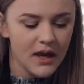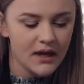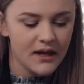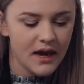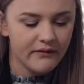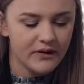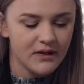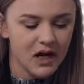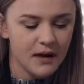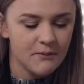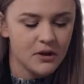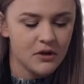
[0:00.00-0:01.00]
And every
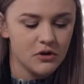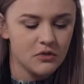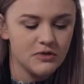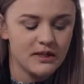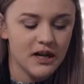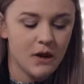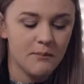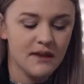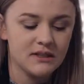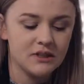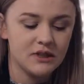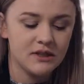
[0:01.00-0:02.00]
time you send out
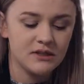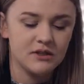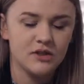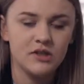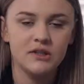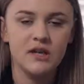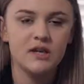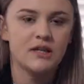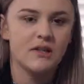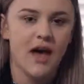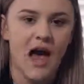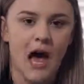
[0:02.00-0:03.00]
messages, just get
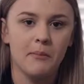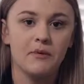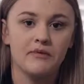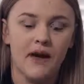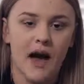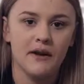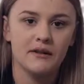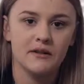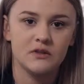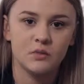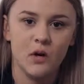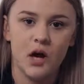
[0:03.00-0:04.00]
into that habit of adding
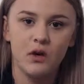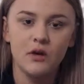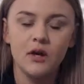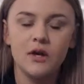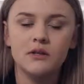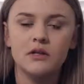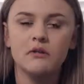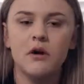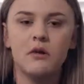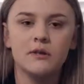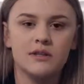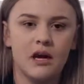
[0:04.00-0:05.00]
as well, so you
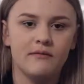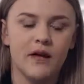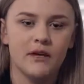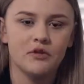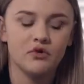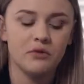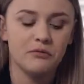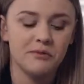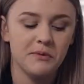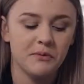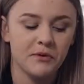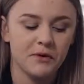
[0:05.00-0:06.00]
always have that stream
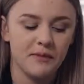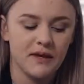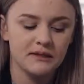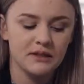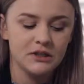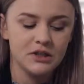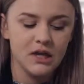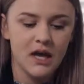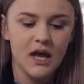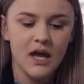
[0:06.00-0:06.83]
of people to message.